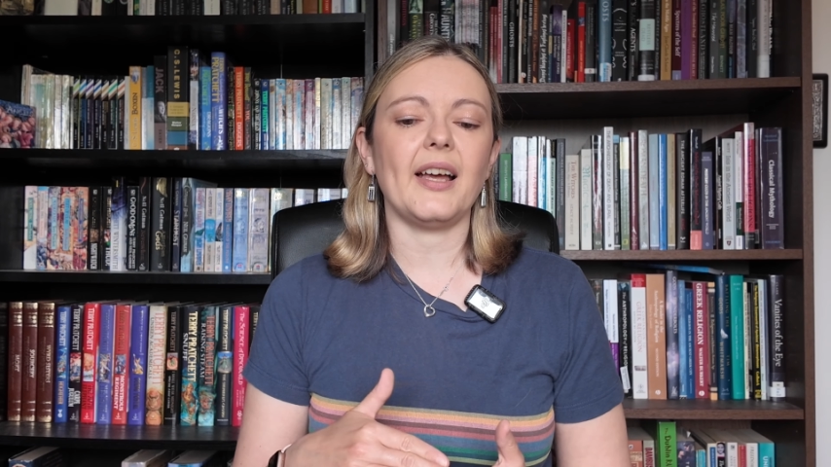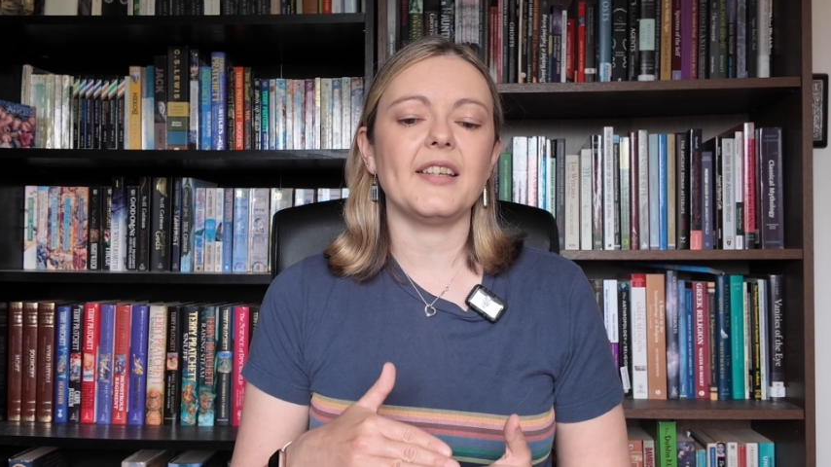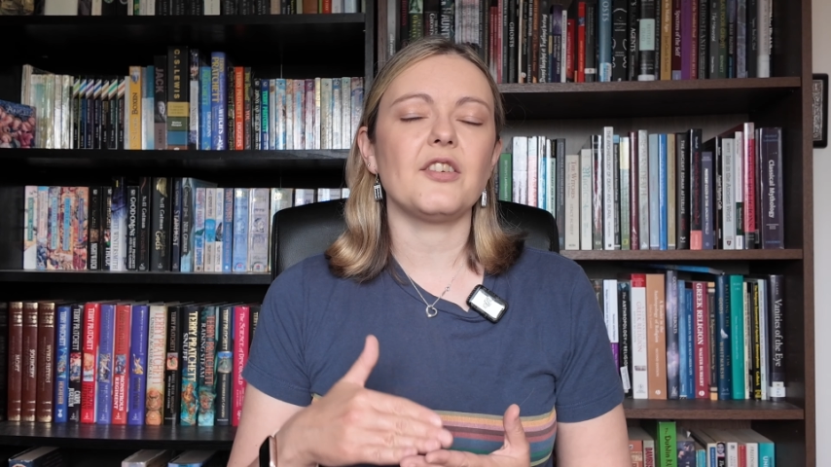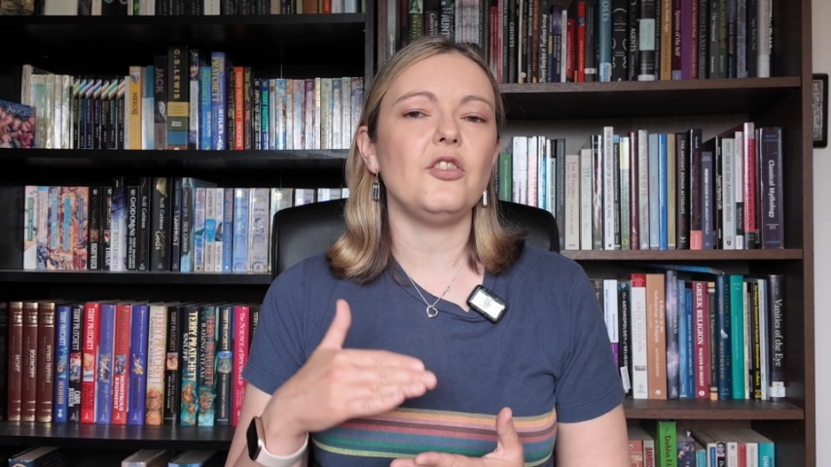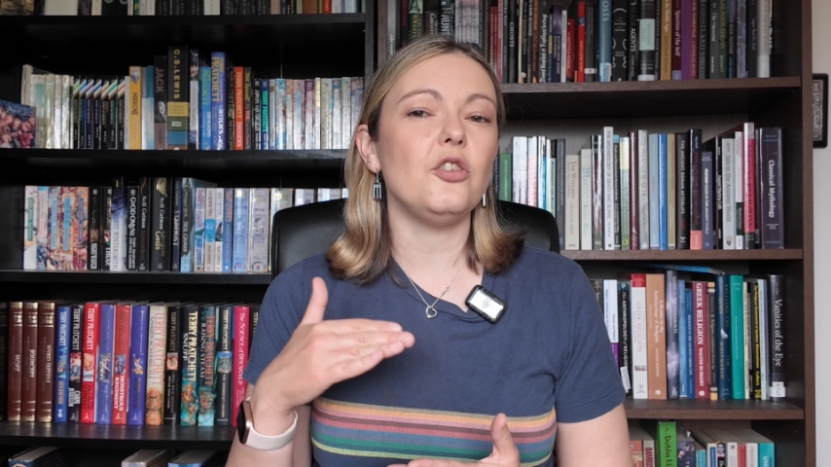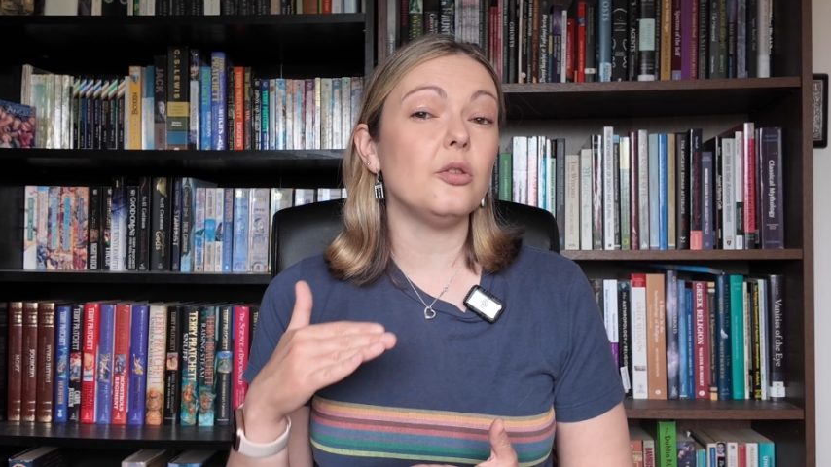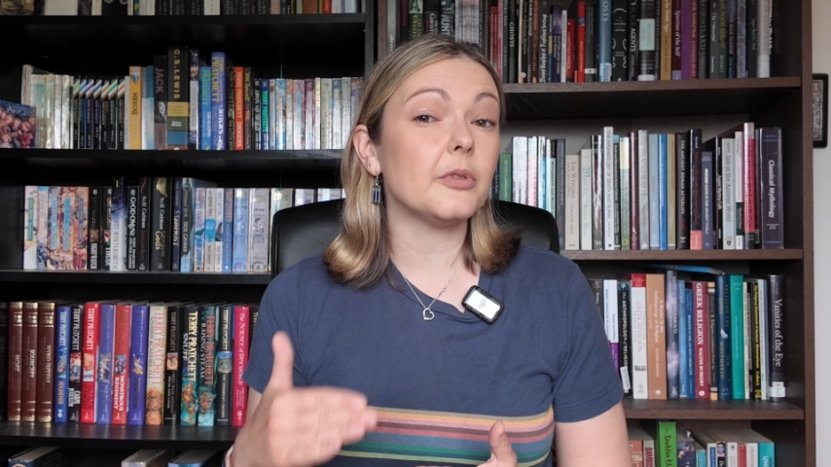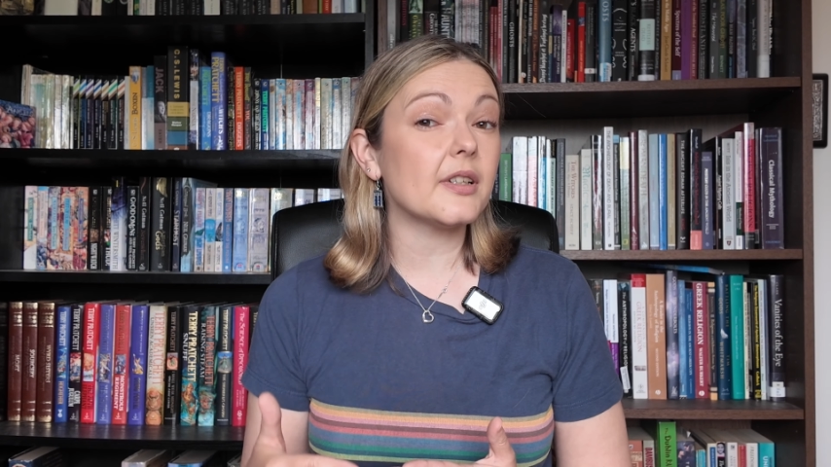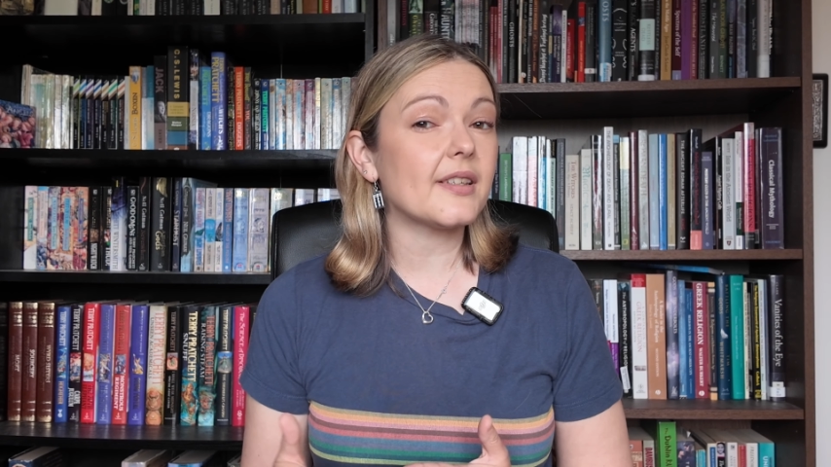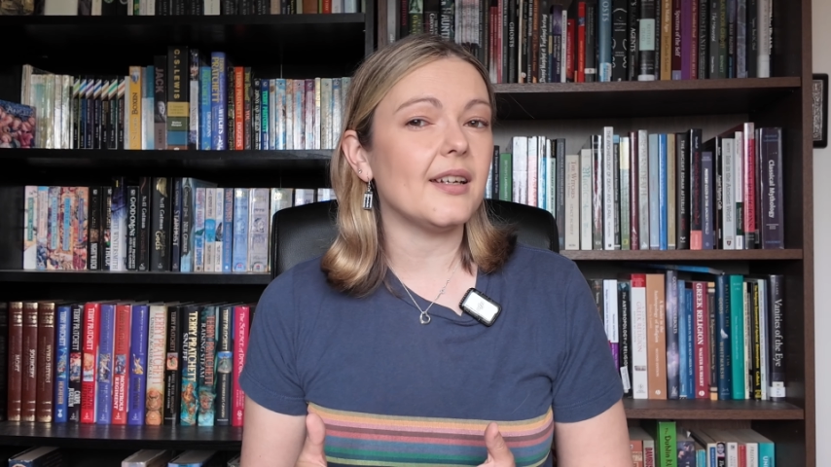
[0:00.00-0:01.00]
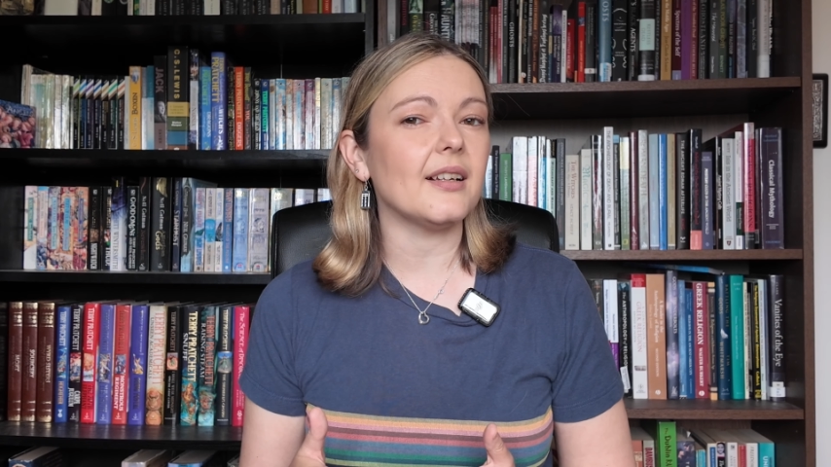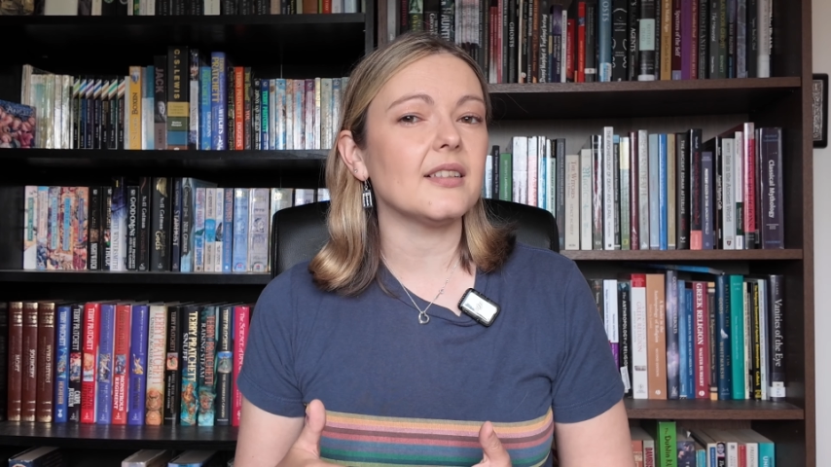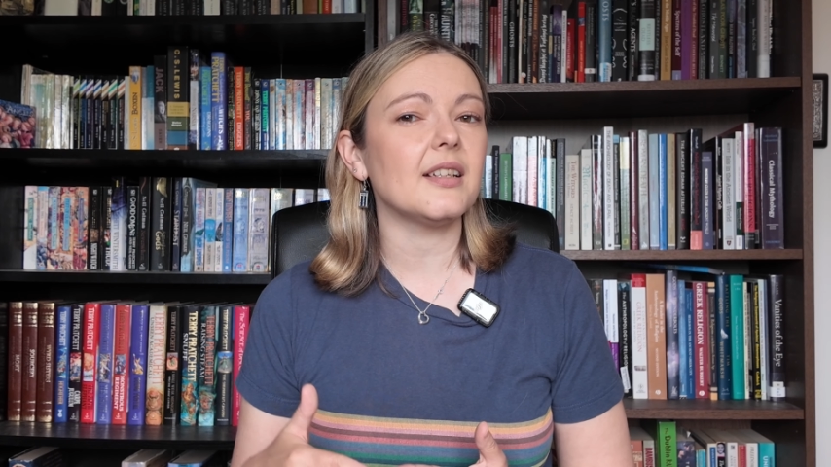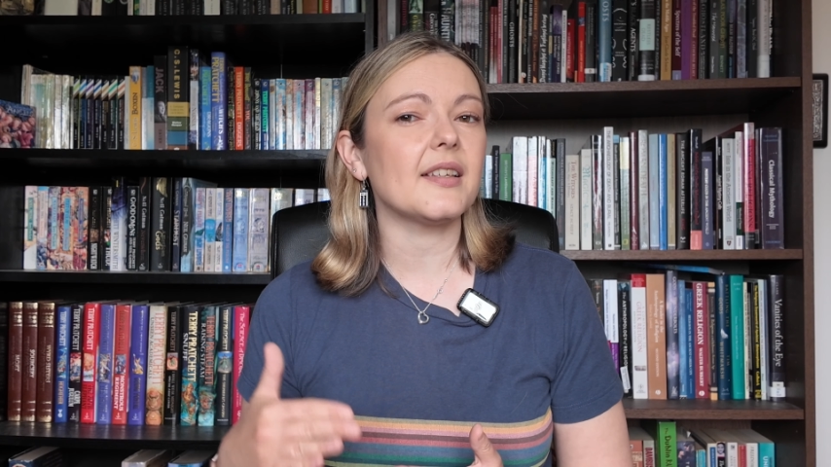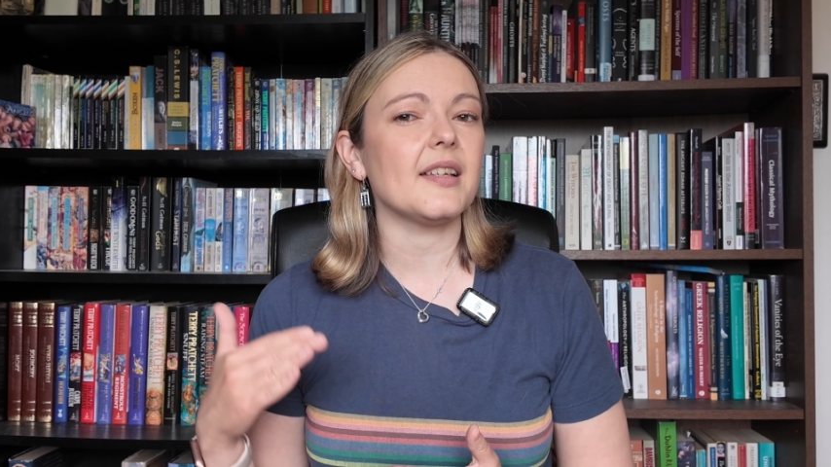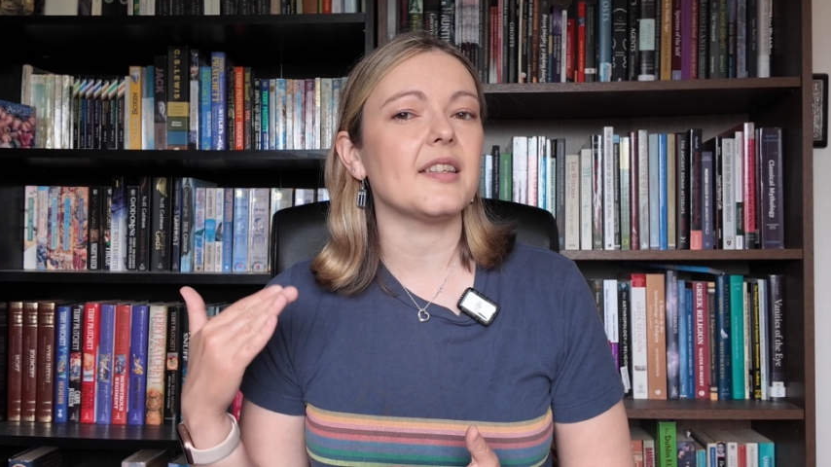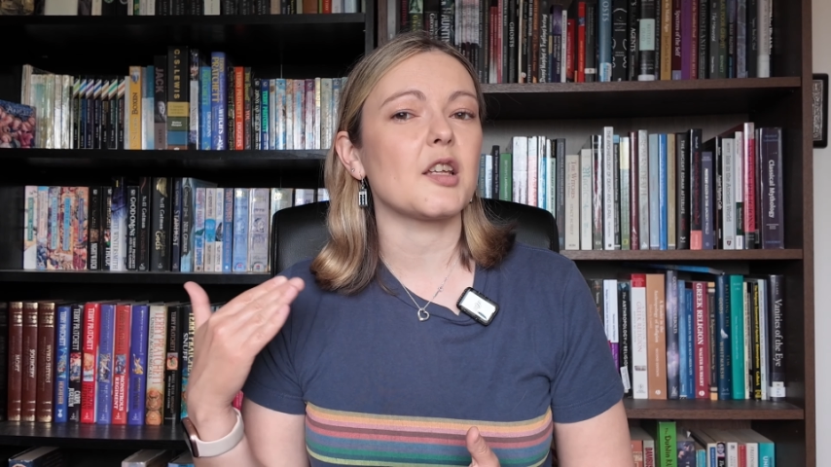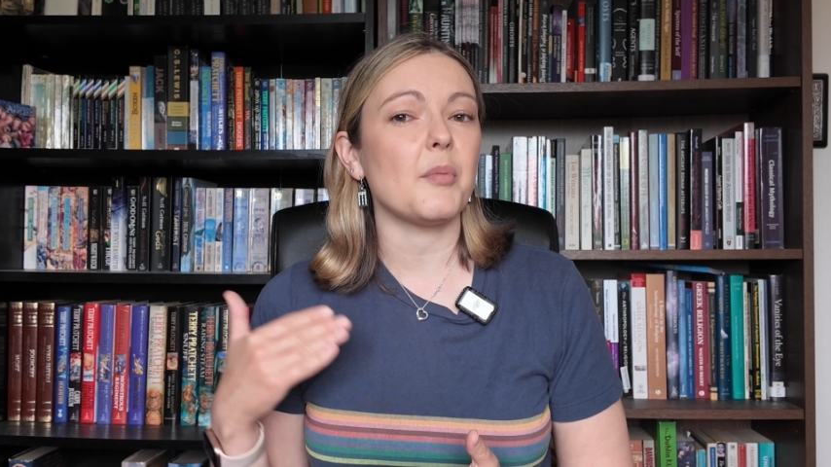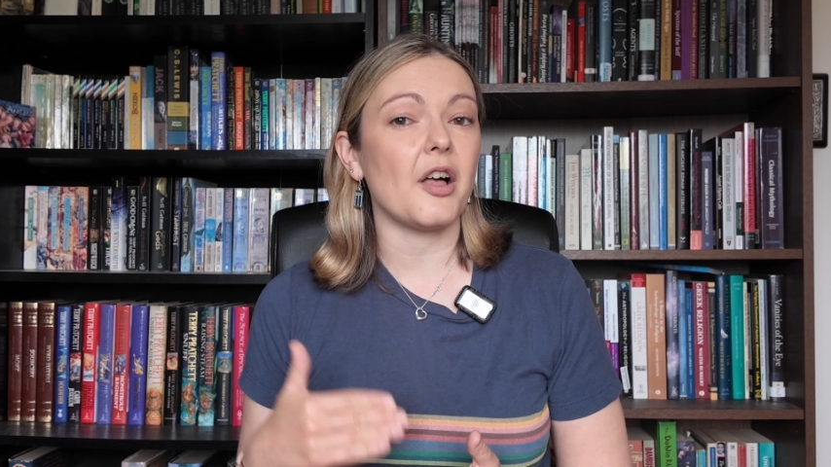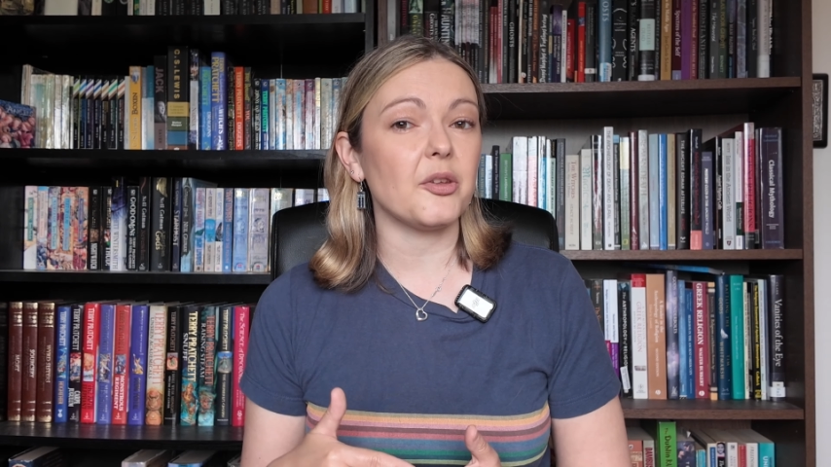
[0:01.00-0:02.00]
as numerous in England as in
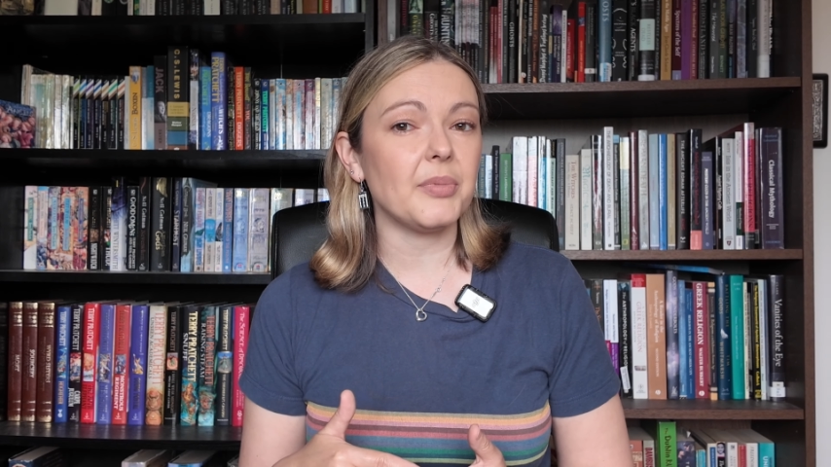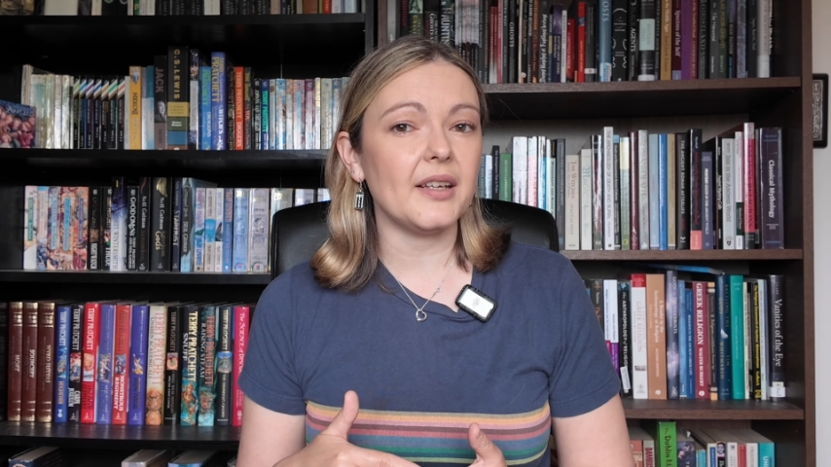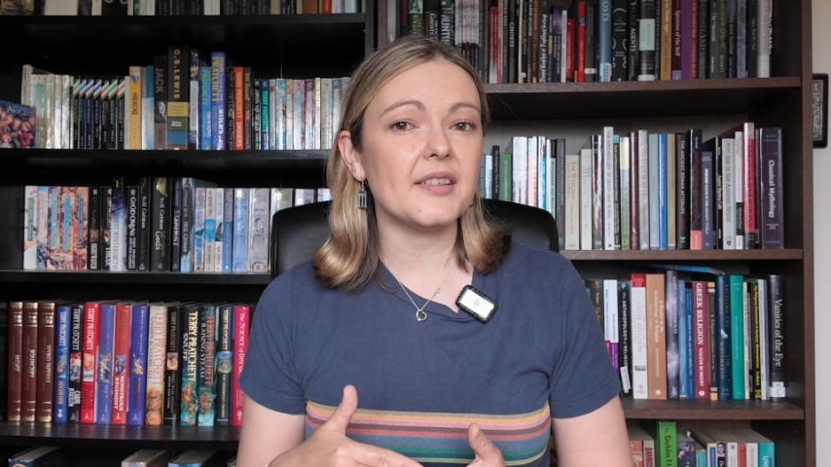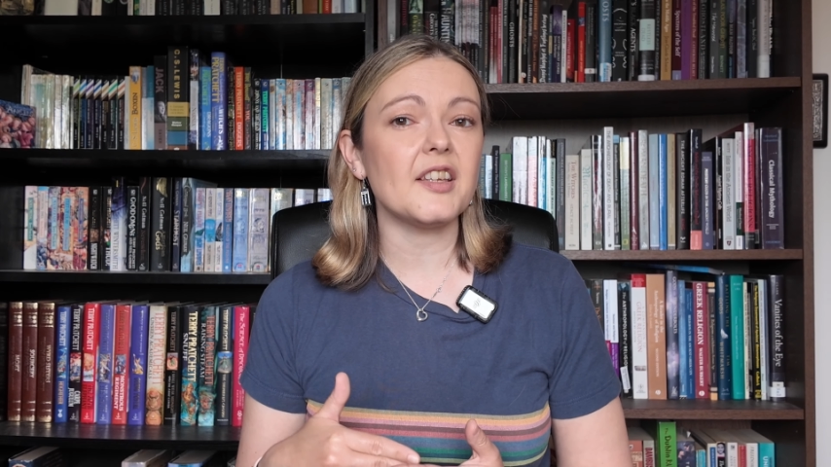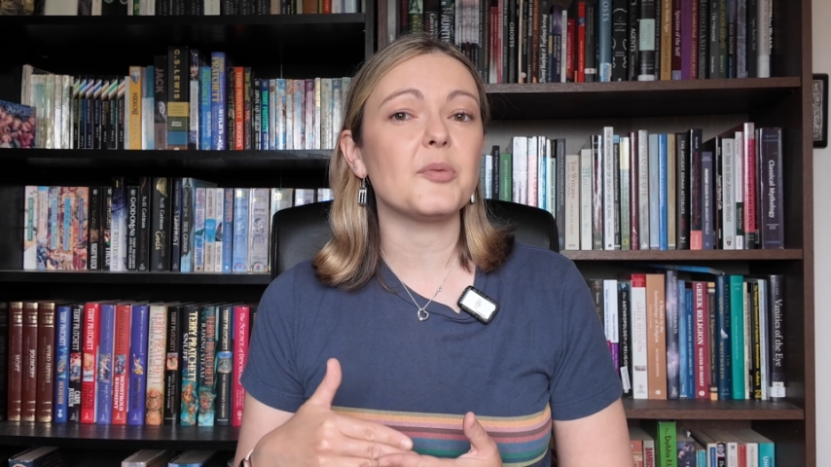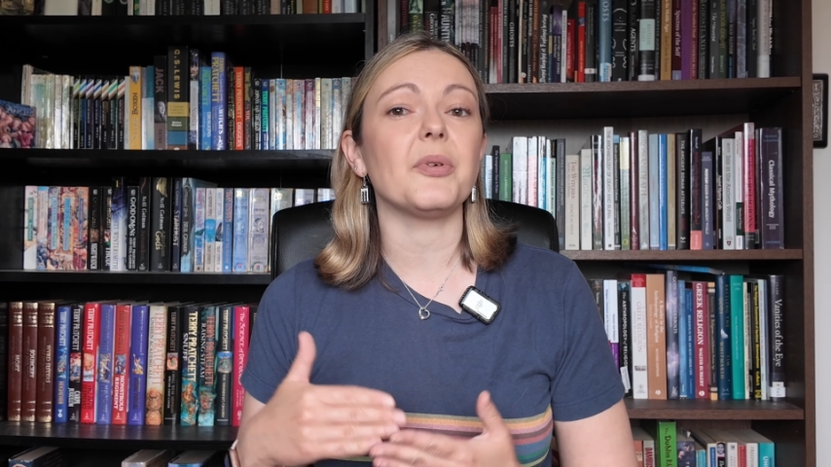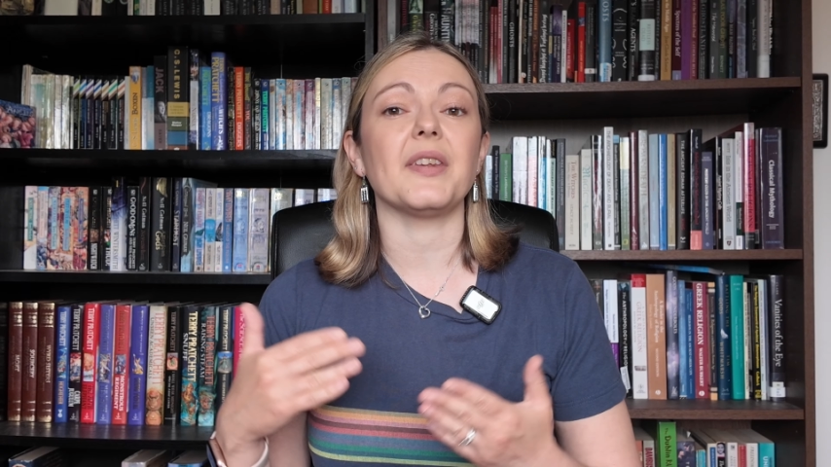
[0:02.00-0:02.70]
some other places,